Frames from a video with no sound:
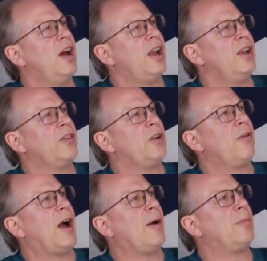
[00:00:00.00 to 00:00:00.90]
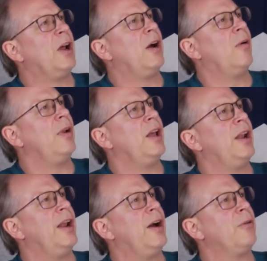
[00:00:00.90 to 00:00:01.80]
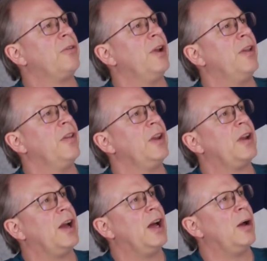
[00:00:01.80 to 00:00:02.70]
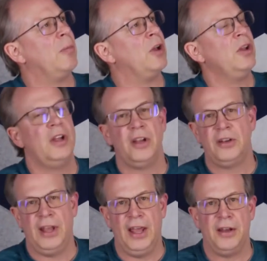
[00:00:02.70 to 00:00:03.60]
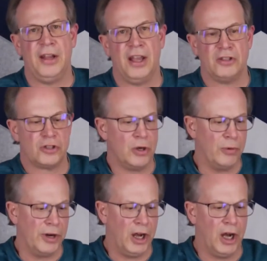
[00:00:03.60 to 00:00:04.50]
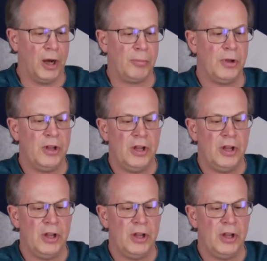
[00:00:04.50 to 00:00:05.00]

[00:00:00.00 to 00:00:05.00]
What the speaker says: I hit the drop down, and now suddenly COM 10 has shown up,